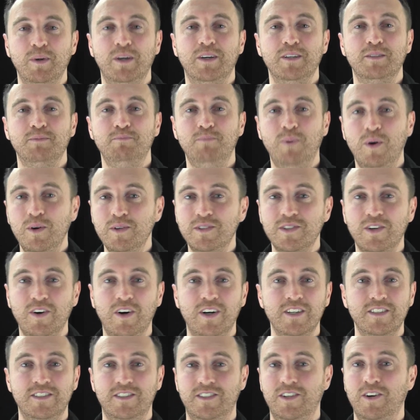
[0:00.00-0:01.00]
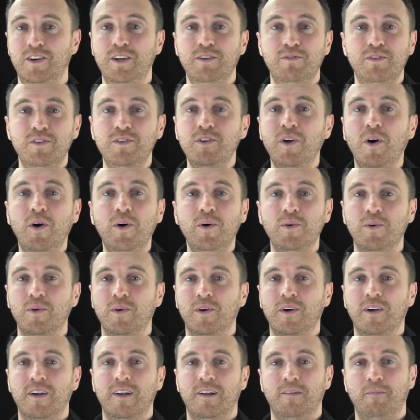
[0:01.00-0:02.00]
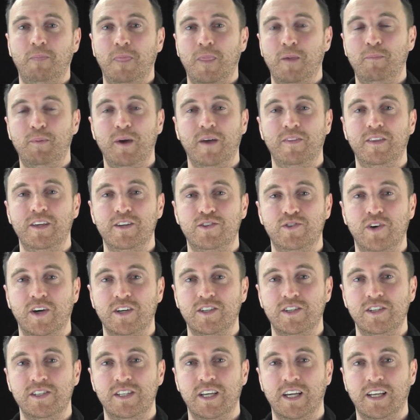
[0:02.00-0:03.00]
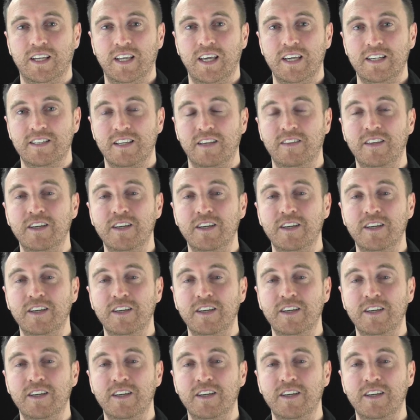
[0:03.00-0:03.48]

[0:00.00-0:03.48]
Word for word: Because most guys don't even know about the attraction techniques